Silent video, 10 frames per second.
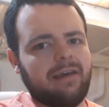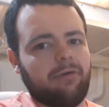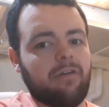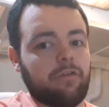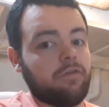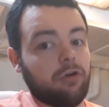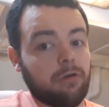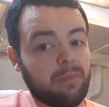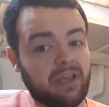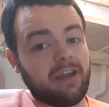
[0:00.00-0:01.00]
However, if you're
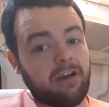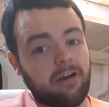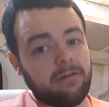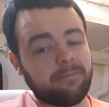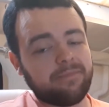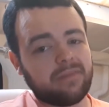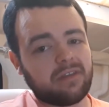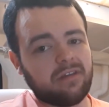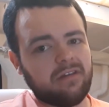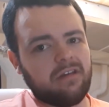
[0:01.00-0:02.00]
a beginner
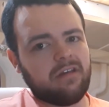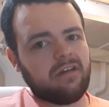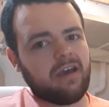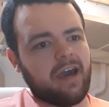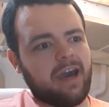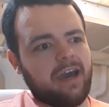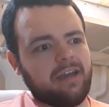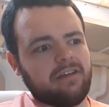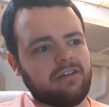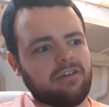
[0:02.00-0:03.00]

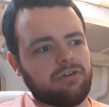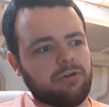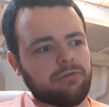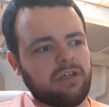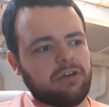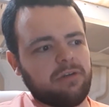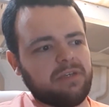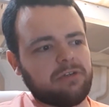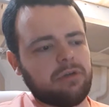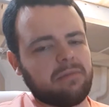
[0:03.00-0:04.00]
and you're only going to
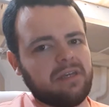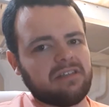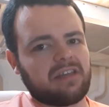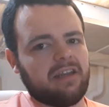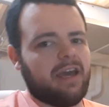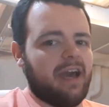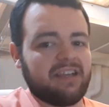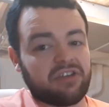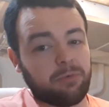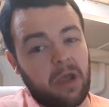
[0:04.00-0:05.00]
be doing meets kind of
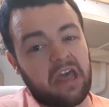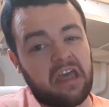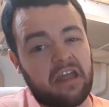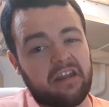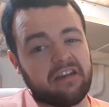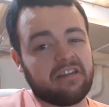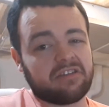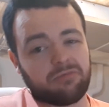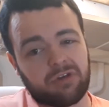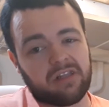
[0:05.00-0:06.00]
as and when, and it
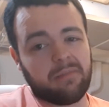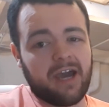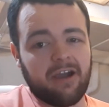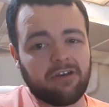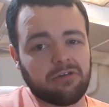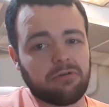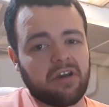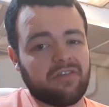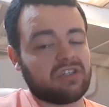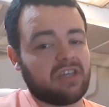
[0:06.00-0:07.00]
doesn't really matter, you don't
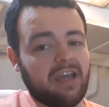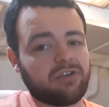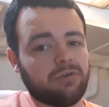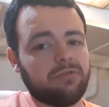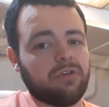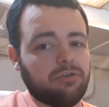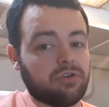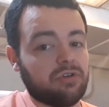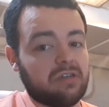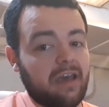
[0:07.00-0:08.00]
have a schedule, you
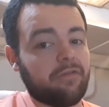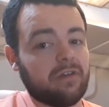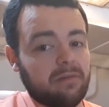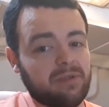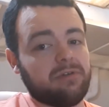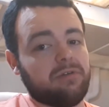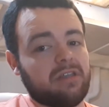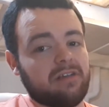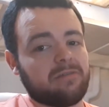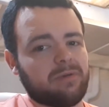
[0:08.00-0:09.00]
should definitely be
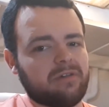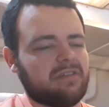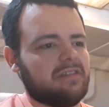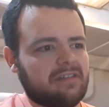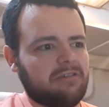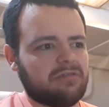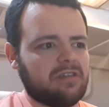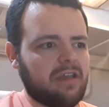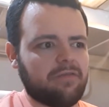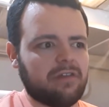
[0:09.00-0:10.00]
doing this, because this is how to
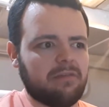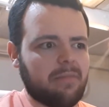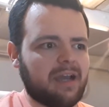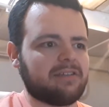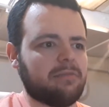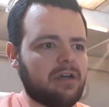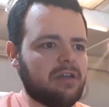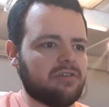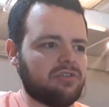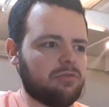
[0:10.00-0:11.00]
definitely
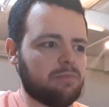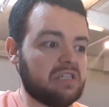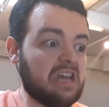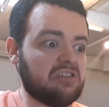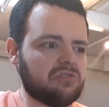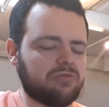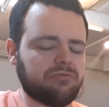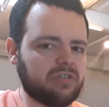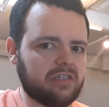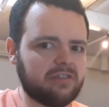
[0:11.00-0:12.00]
maximize your potential,
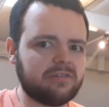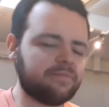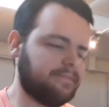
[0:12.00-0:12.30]
really.